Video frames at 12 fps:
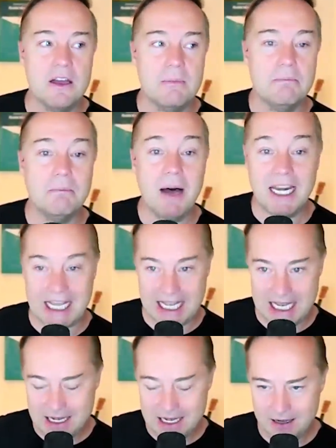
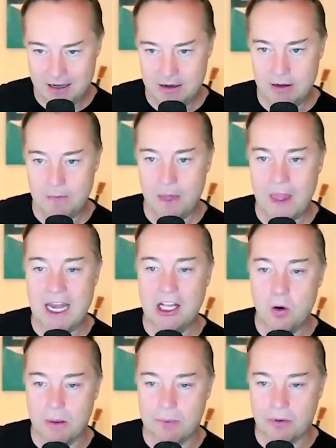money, and
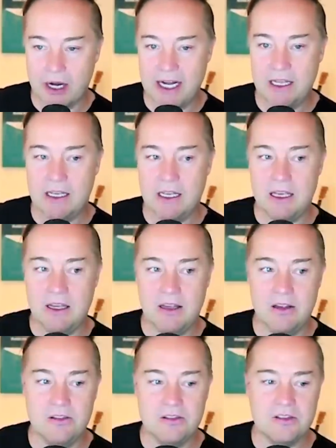incorporating
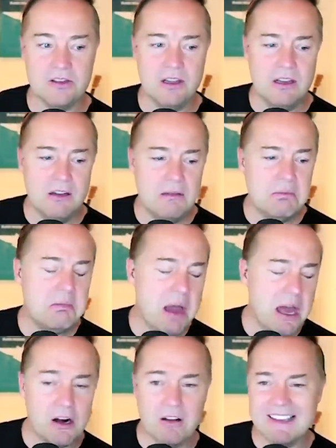is,
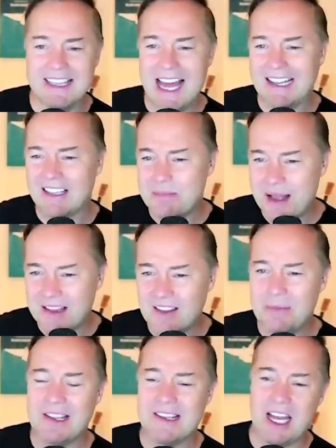it's not expensive,
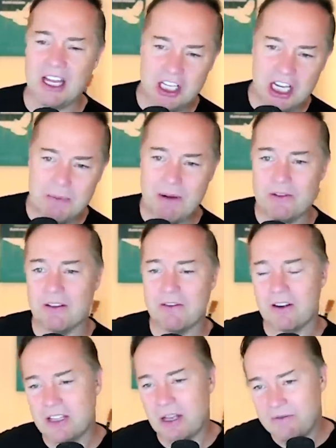but it's not cheap if you're a
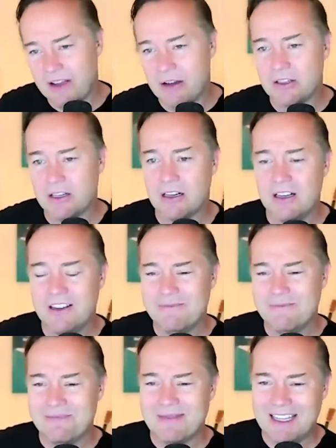first-time founder,
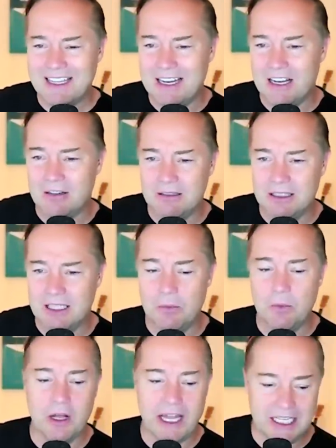and
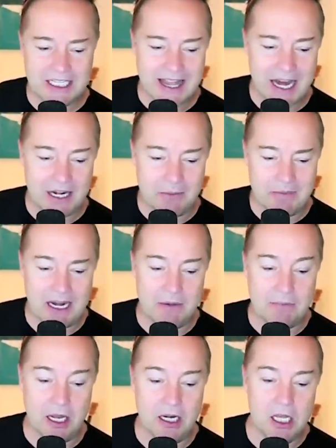we'll get into that in a minute,
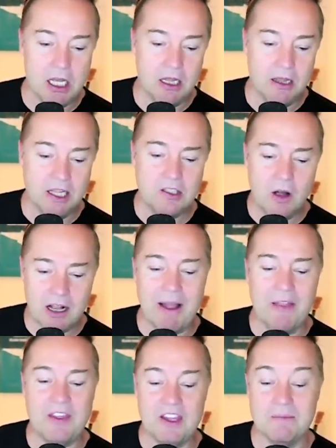but let's talk
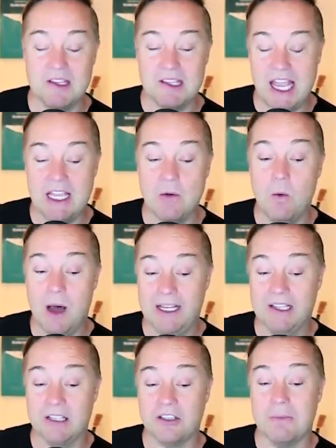about this mistake and why
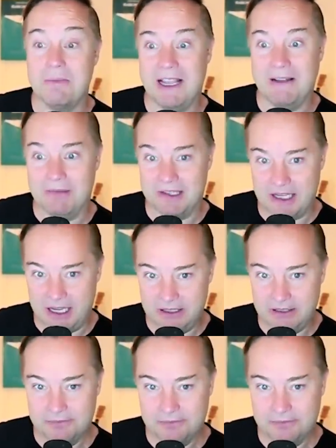it's such a big mistake.